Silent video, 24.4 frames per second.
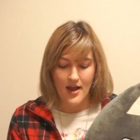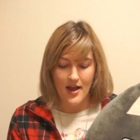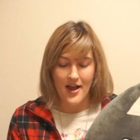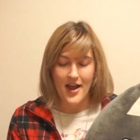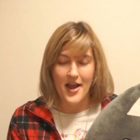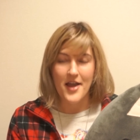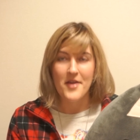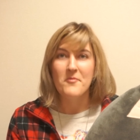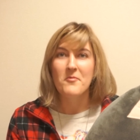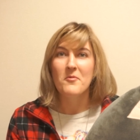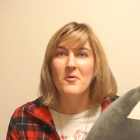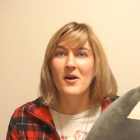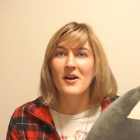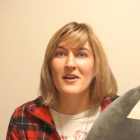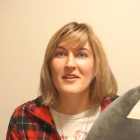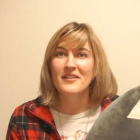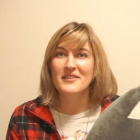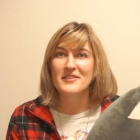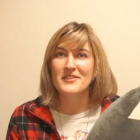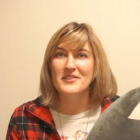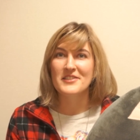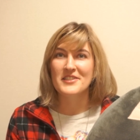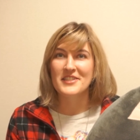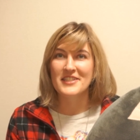I want
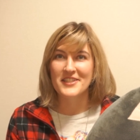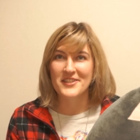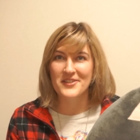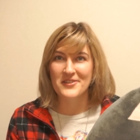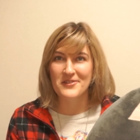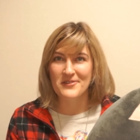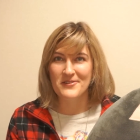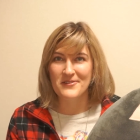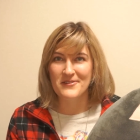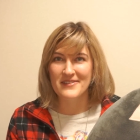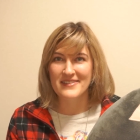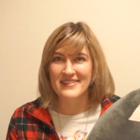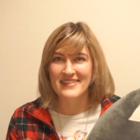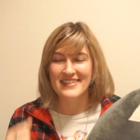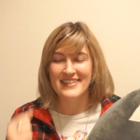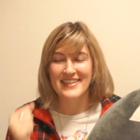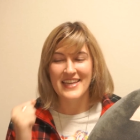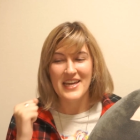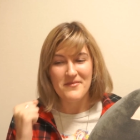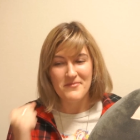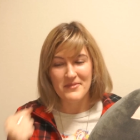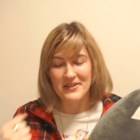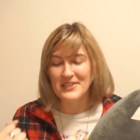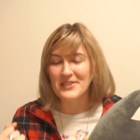to
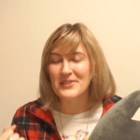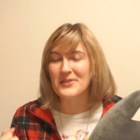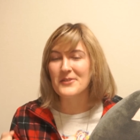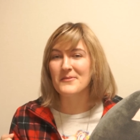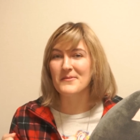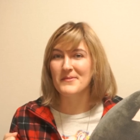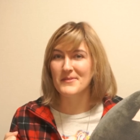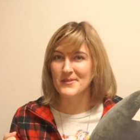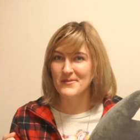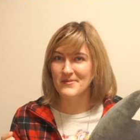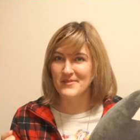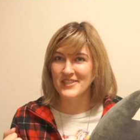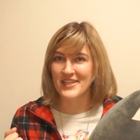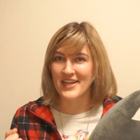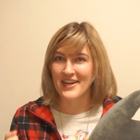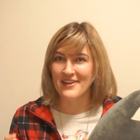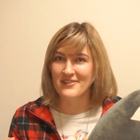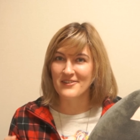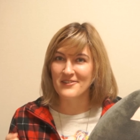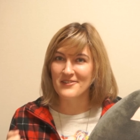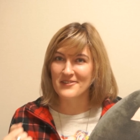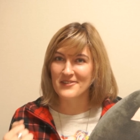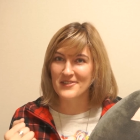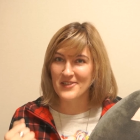get my YouTube
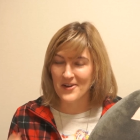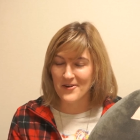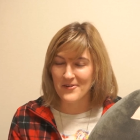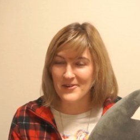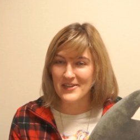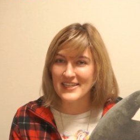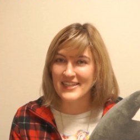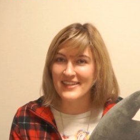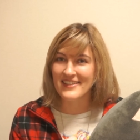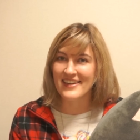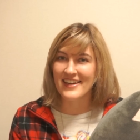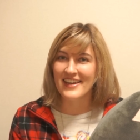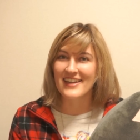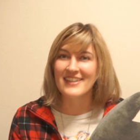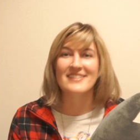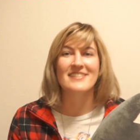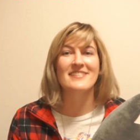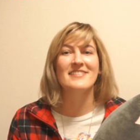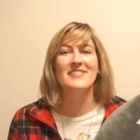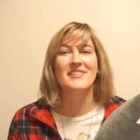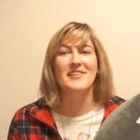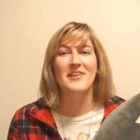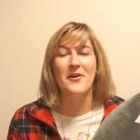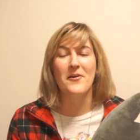channel going again.
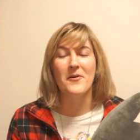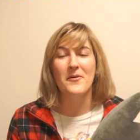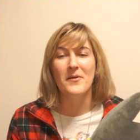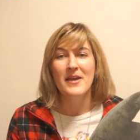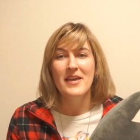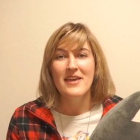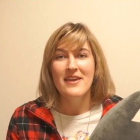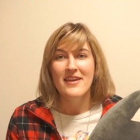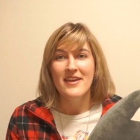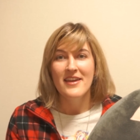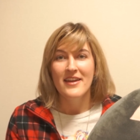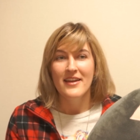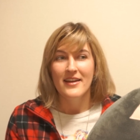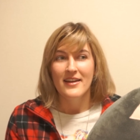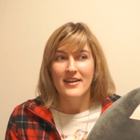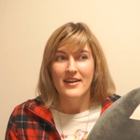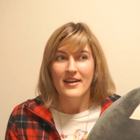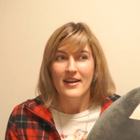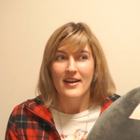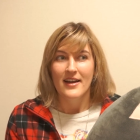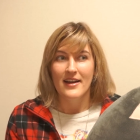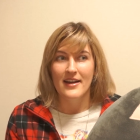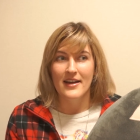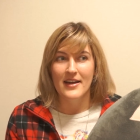So
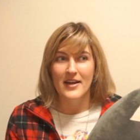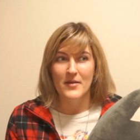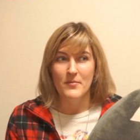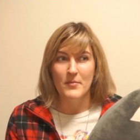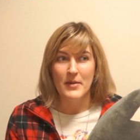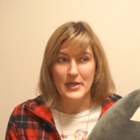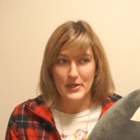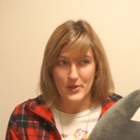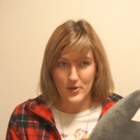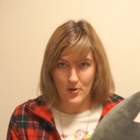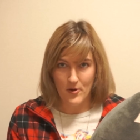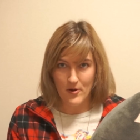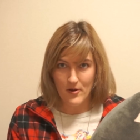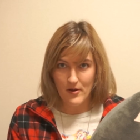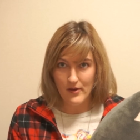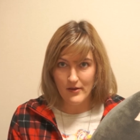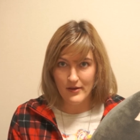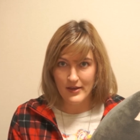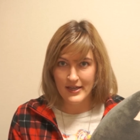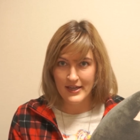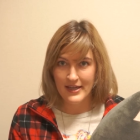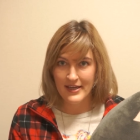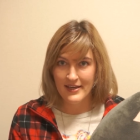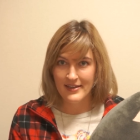my
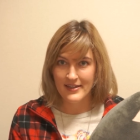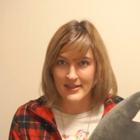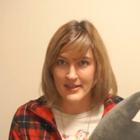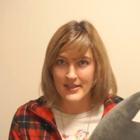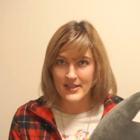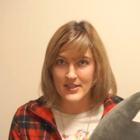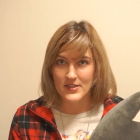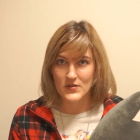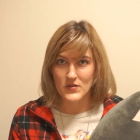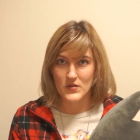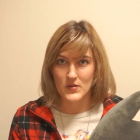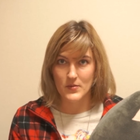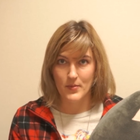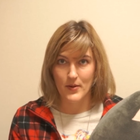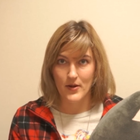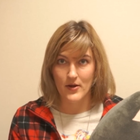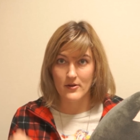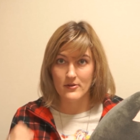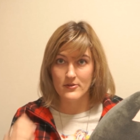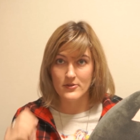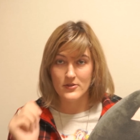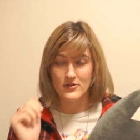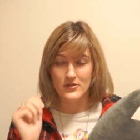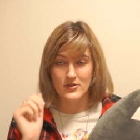goal is to
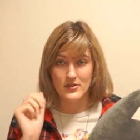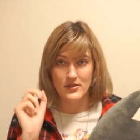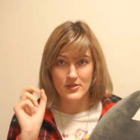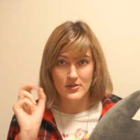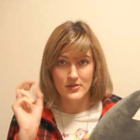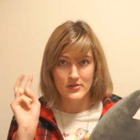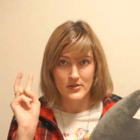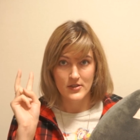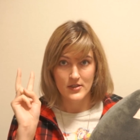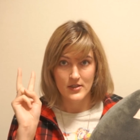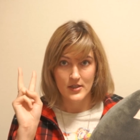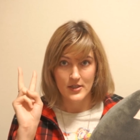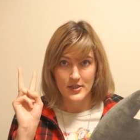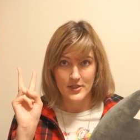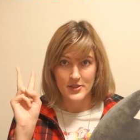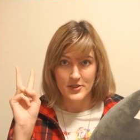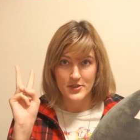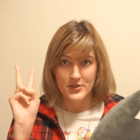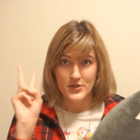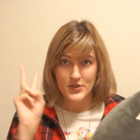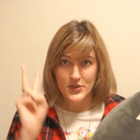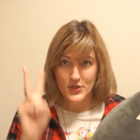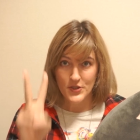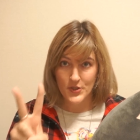post
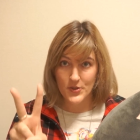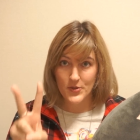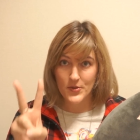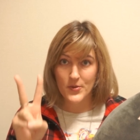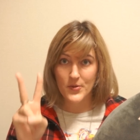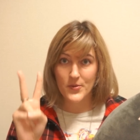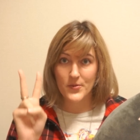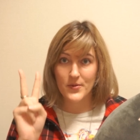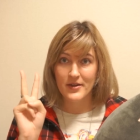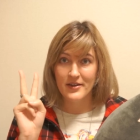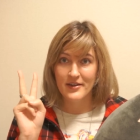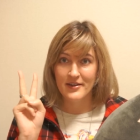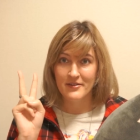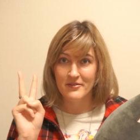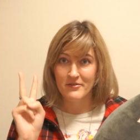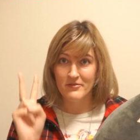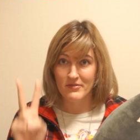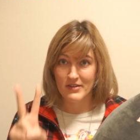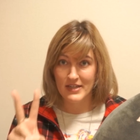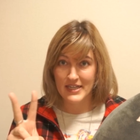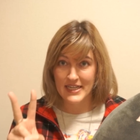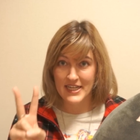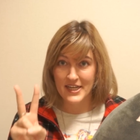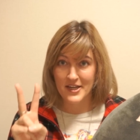2
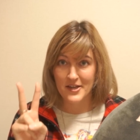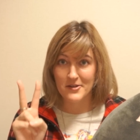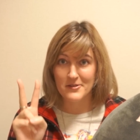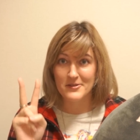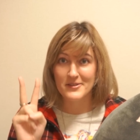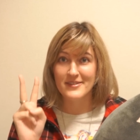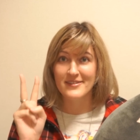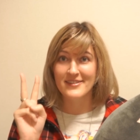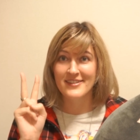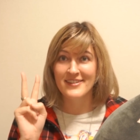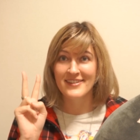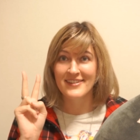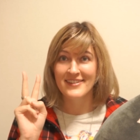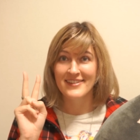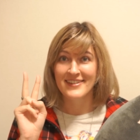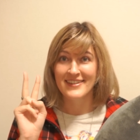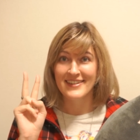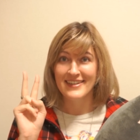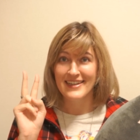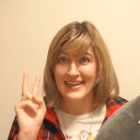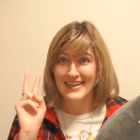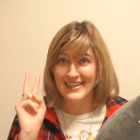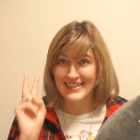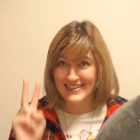videos
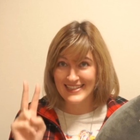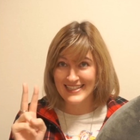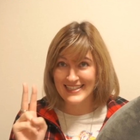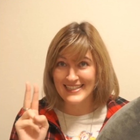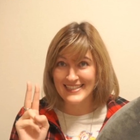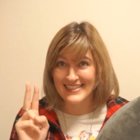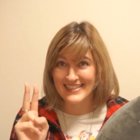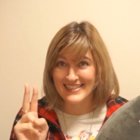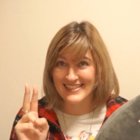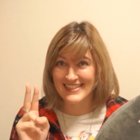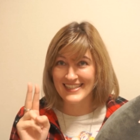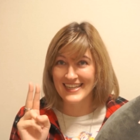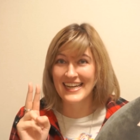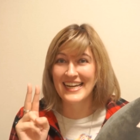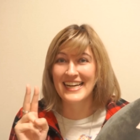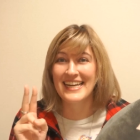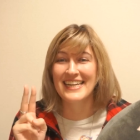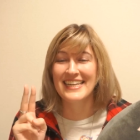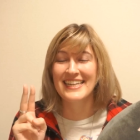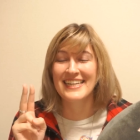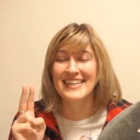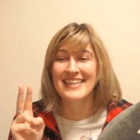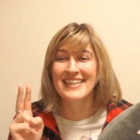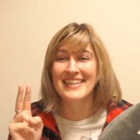at least
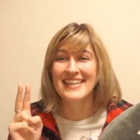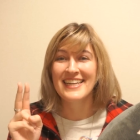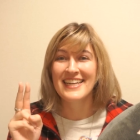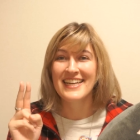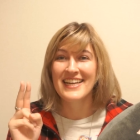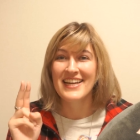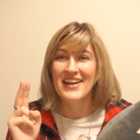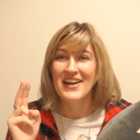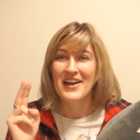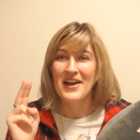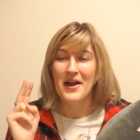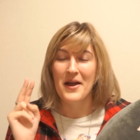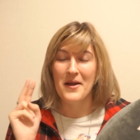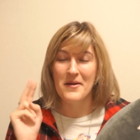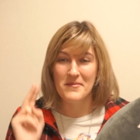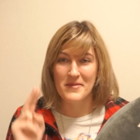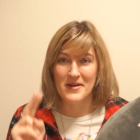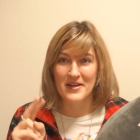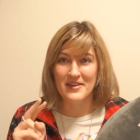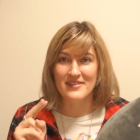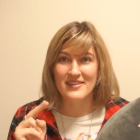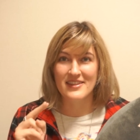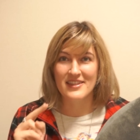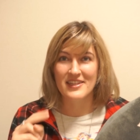a
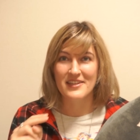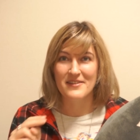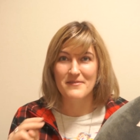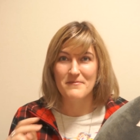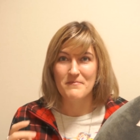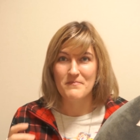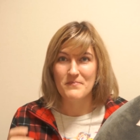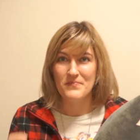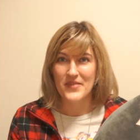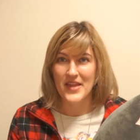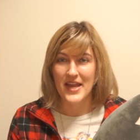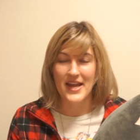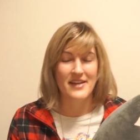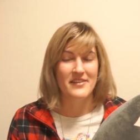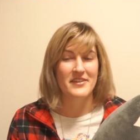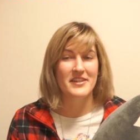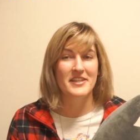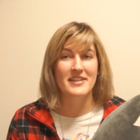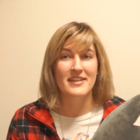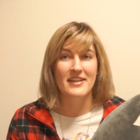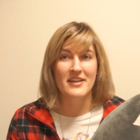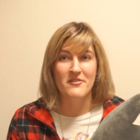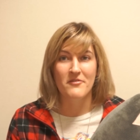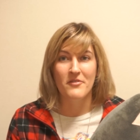month, and
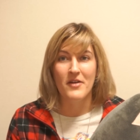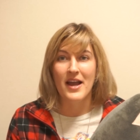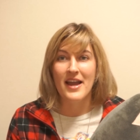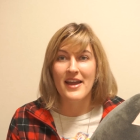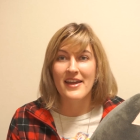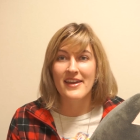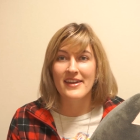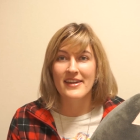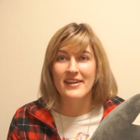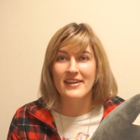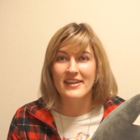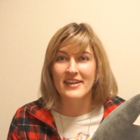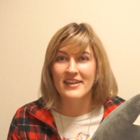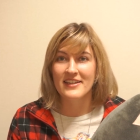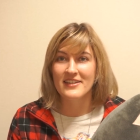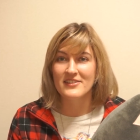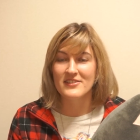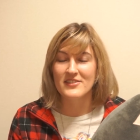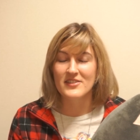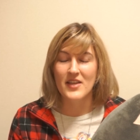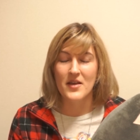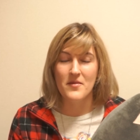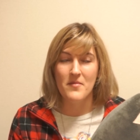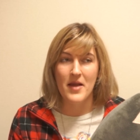then if I can
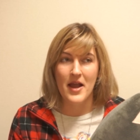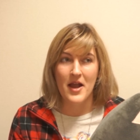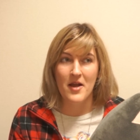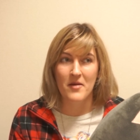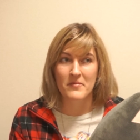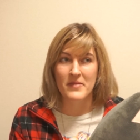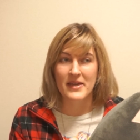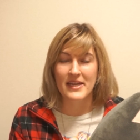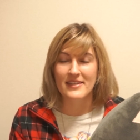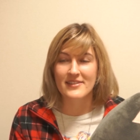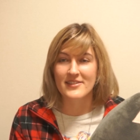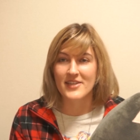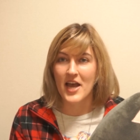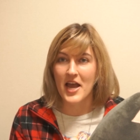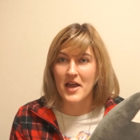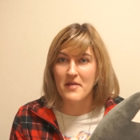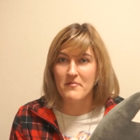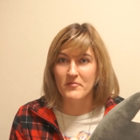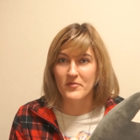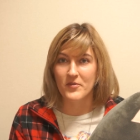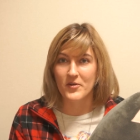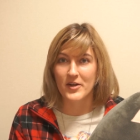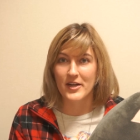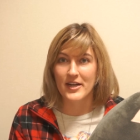somehow make
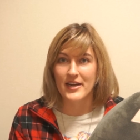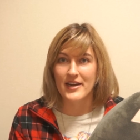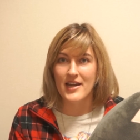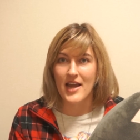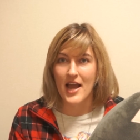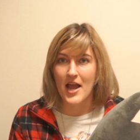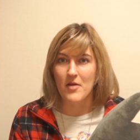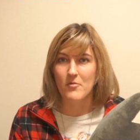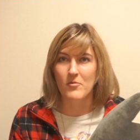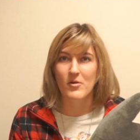time for it, I